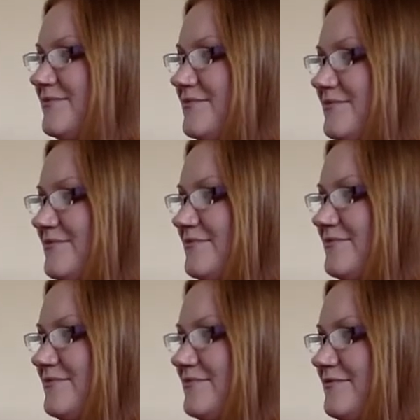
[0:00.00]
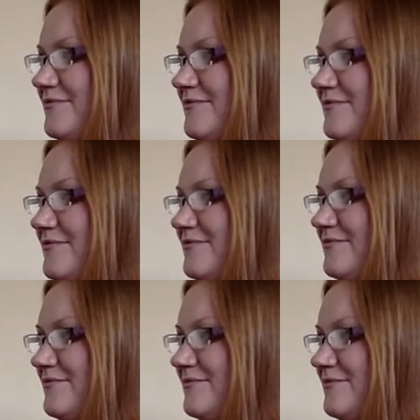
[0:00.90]

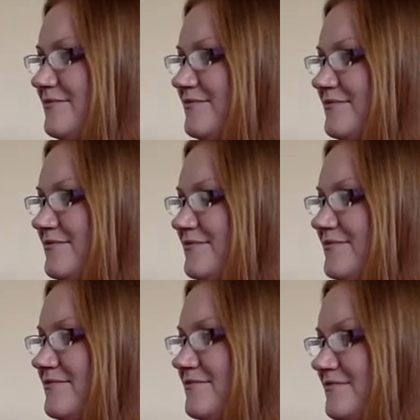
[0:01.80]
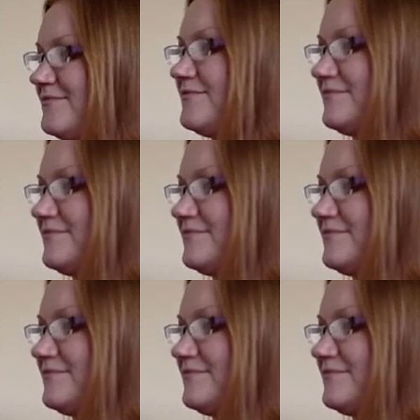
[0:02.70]
The person shown says nothing.